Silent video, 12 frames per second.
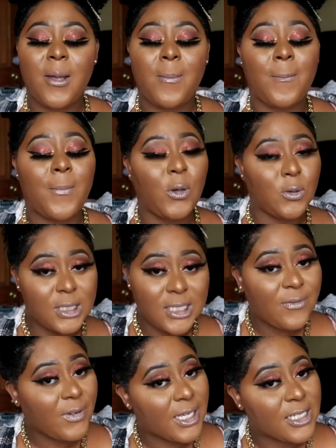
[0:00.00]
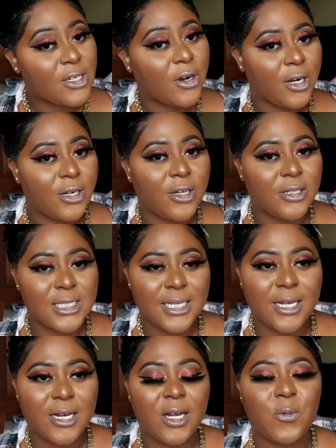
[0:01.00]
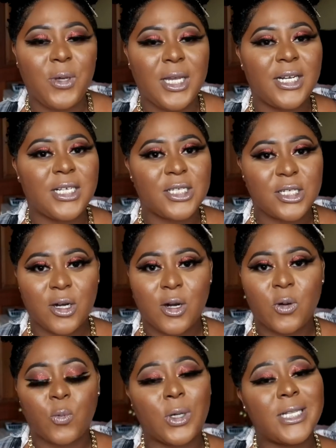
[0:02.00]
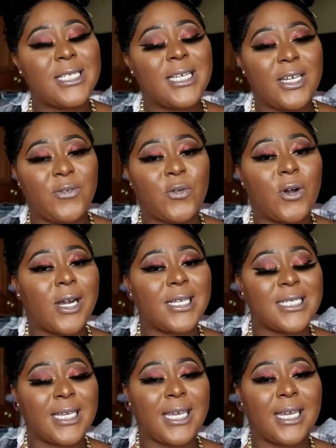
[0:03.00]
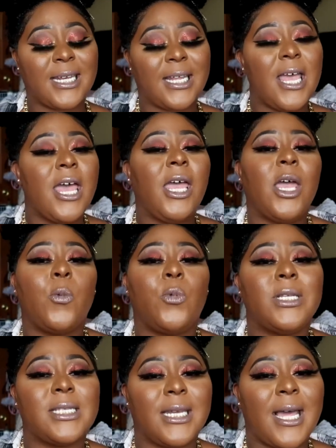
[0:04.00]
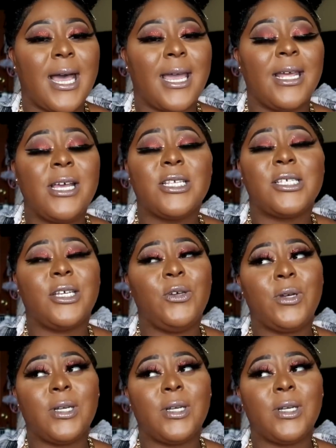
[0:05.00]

most of us are adults here and we can discern what's good for our skin and what's not so you